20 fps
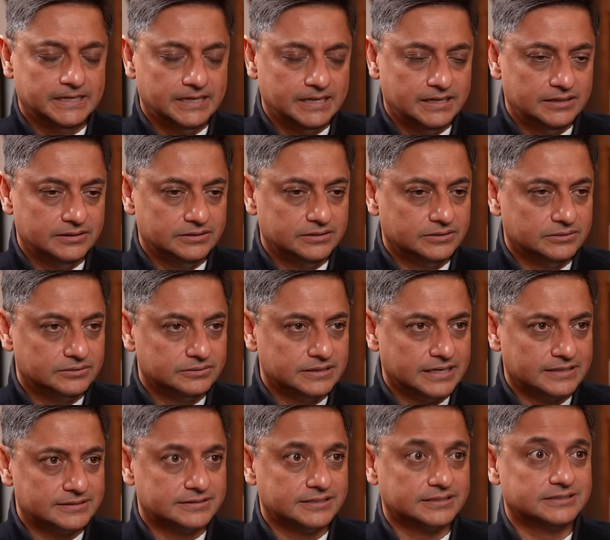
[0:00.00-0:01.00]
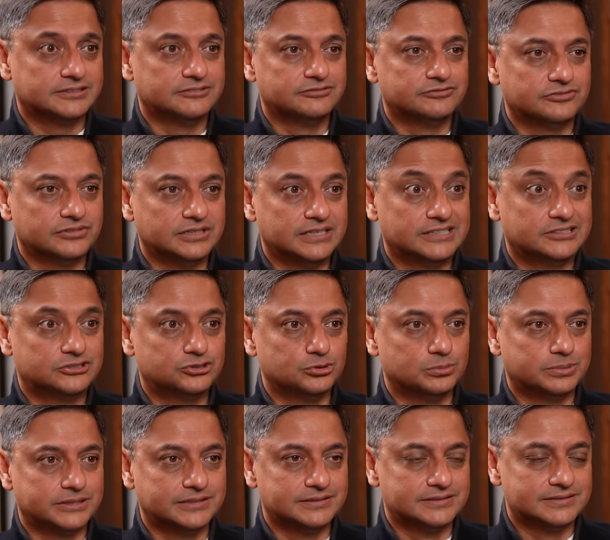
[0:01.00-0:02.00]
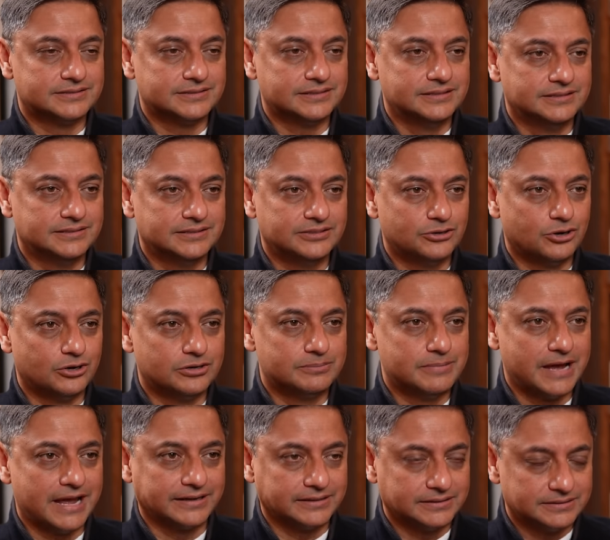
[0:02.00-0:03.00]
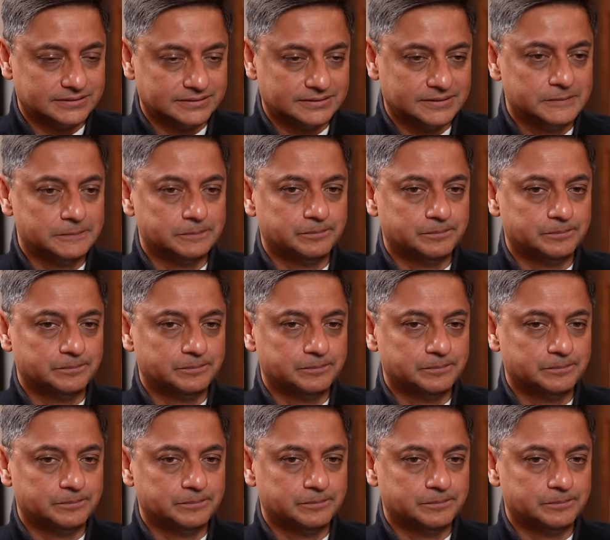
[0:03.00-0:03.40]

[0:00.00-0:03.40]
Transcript: uh, you know, excessive exuberance in the non-banks.